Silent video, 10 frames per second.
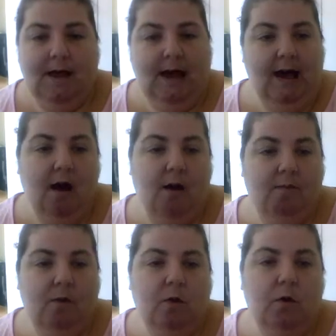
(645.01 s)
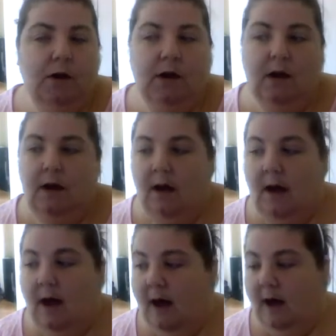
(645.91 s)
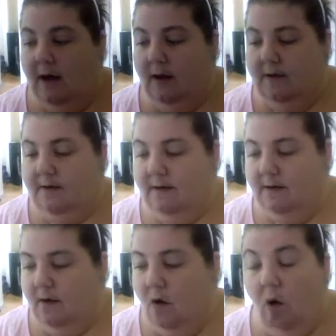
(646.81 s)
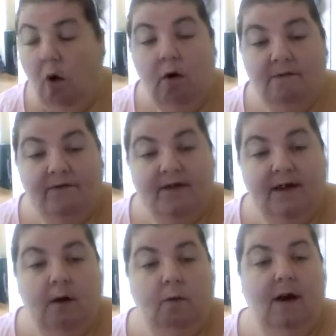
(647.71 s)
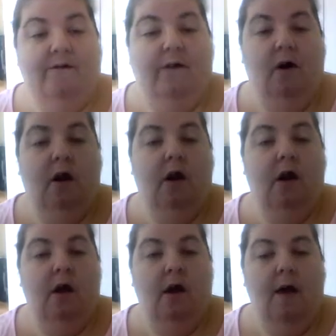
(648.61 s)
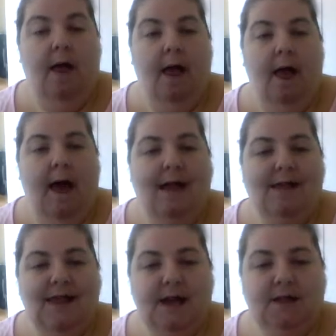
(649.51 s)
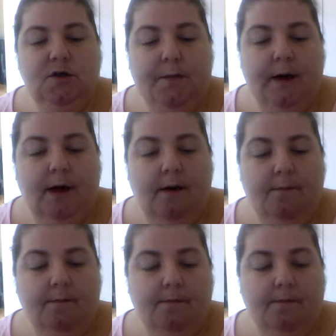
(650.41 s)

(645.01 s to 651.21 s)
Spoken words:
get it up and going, and hopefully it will give her a little bit